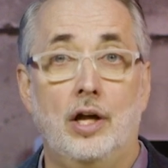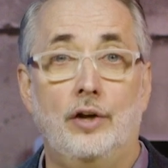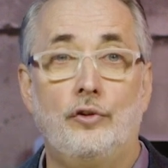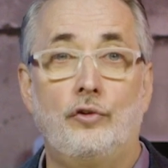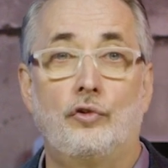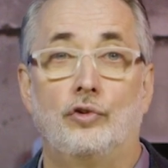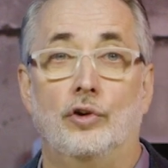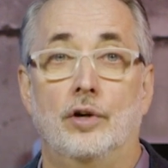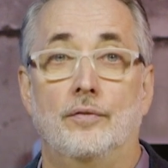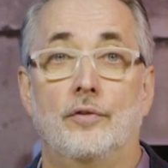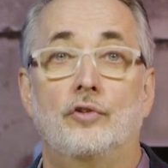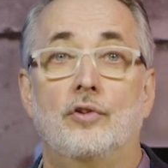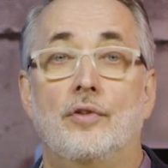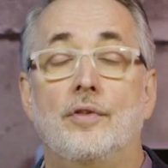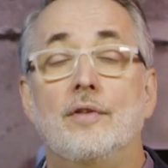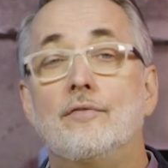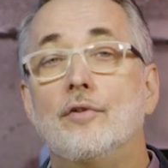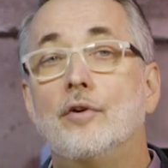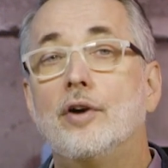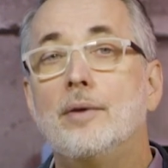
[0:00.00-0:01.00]
launch service,
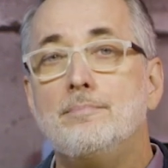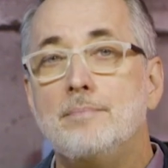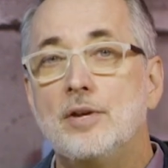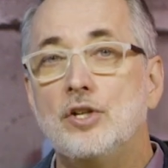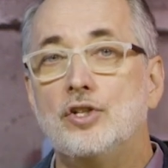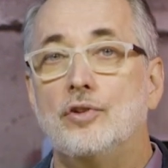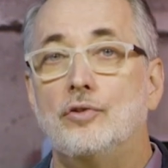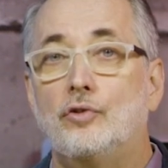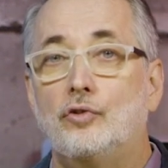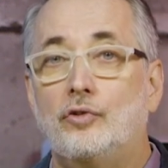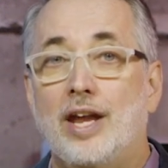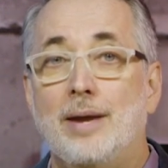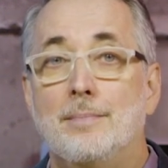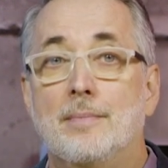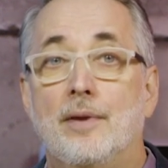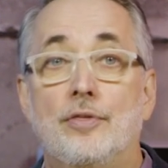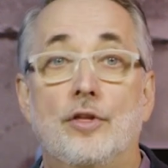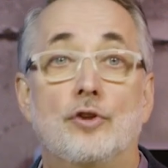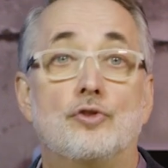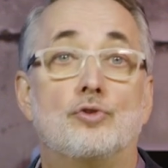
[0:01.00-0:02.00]
and the very mission
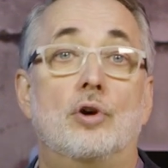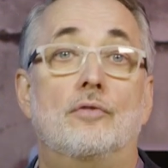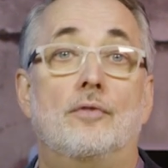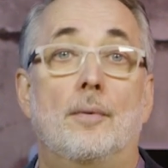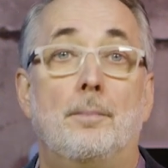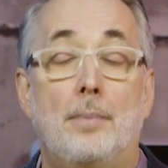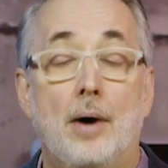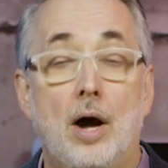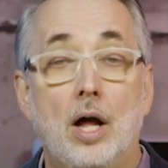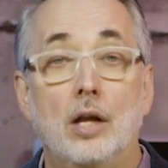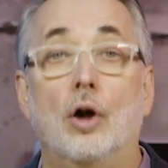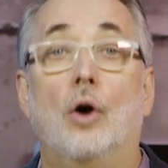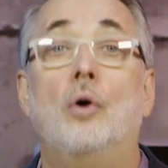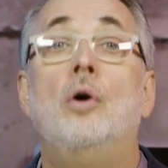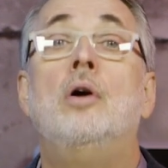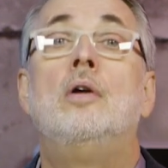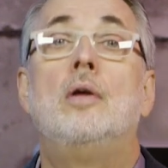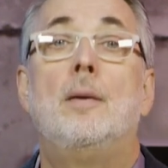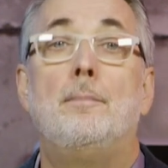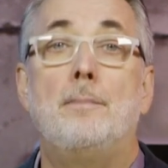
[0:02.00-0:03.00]
statement that drove
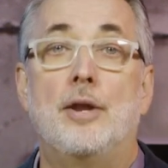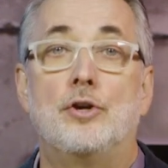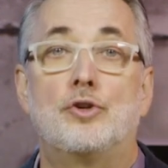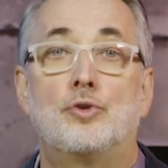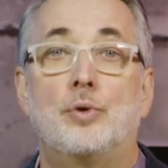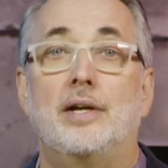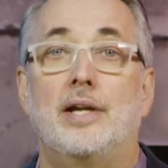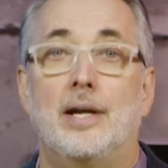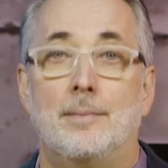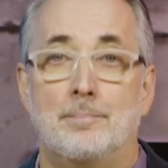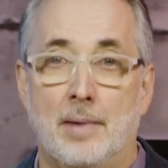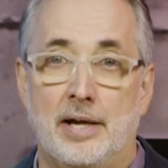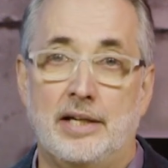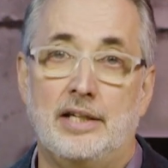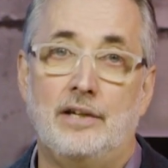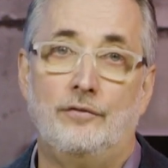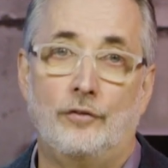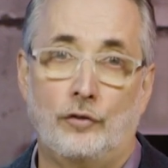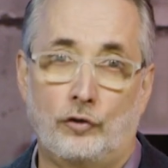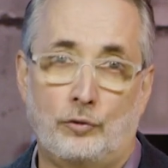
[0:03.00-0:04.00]
Apollo meant trading
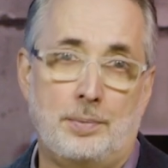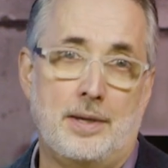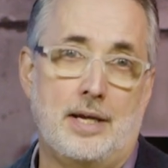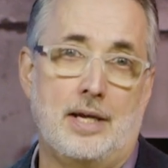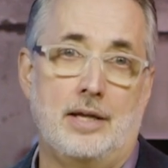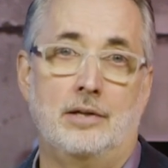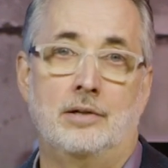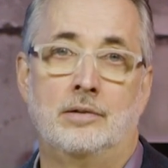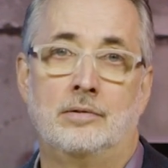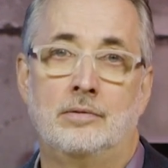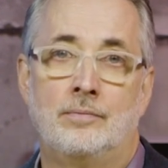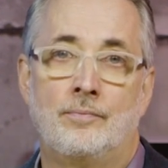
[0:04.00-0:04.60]
money for speed.